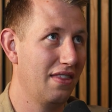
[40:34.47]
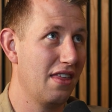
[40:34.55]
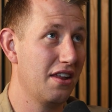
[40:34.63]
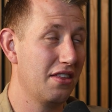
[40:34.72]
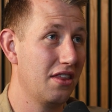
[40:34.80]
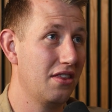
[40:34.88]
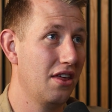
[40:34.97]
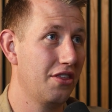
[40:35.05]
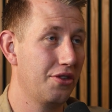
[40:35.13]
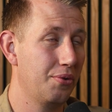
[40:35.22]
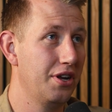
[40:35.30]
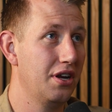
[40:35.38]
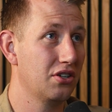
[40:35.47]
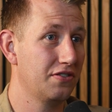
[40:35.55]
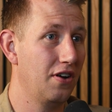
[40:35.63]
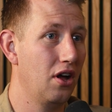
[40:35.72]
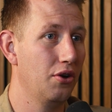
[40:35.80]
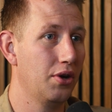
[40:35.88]
And then in the 3 years
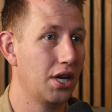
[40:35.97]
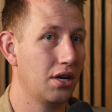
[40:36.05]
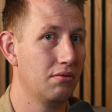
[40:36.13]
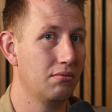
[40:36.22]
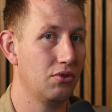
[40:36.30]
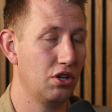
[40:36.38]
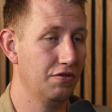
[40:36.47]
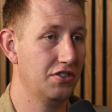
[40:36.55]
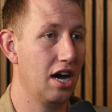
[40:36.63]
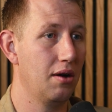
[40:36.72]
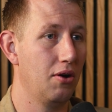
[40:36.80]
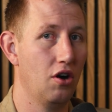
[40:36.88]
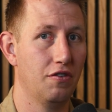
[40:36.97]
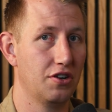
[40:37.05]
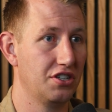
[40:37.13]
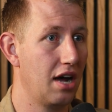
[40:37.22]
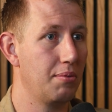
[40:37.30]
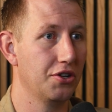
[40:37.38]
following, you've over
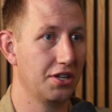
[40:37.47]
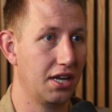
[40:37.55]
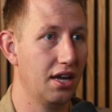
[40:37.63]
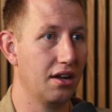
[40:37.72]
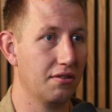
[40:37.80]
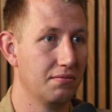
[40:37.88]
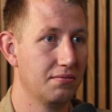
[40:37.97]
doubled again.